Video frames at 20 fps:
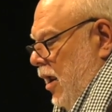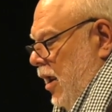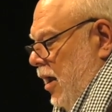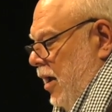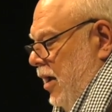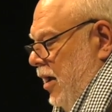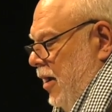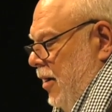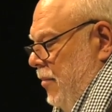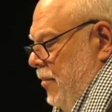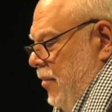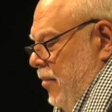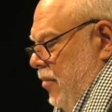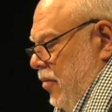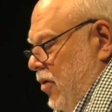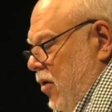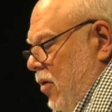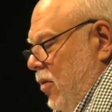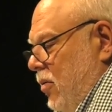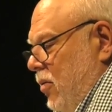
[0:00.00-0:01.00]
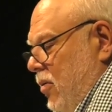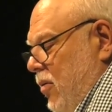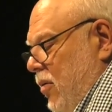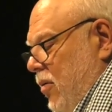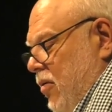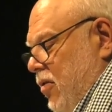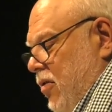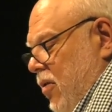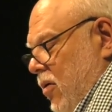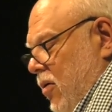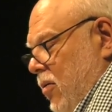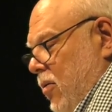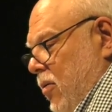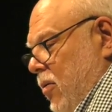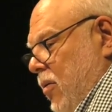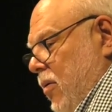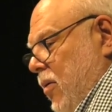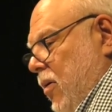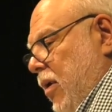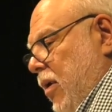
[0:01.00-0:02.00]
um, so,
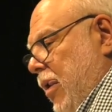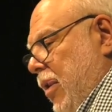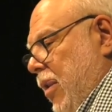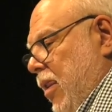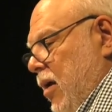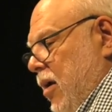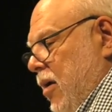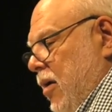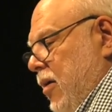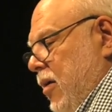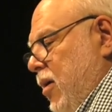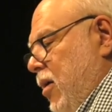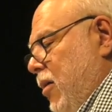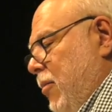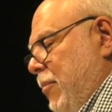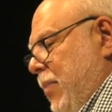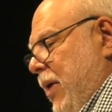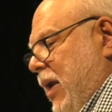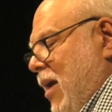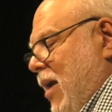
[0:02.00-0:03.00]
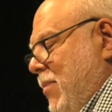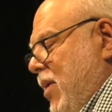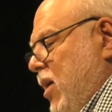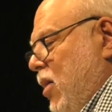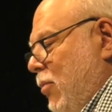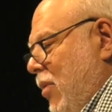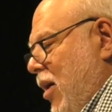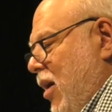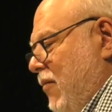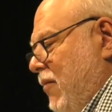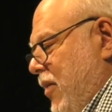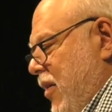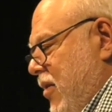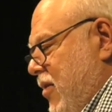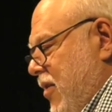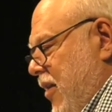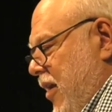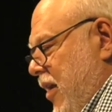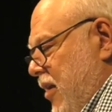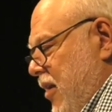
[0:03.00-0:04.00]
so, you know, becoming aware of
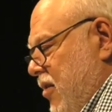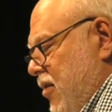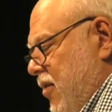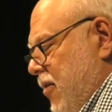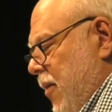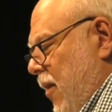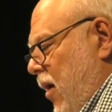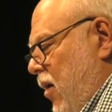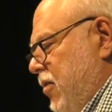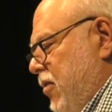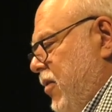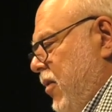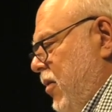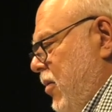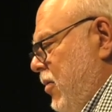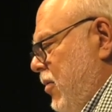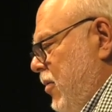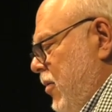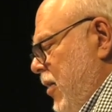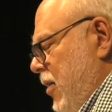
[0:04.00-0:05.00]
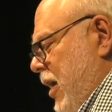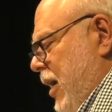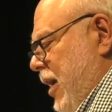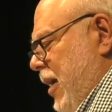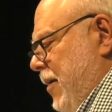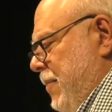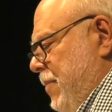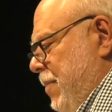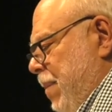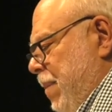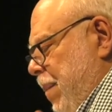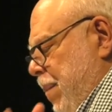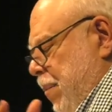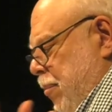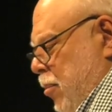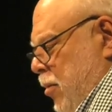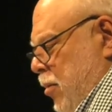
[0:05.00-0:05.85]
these things also um,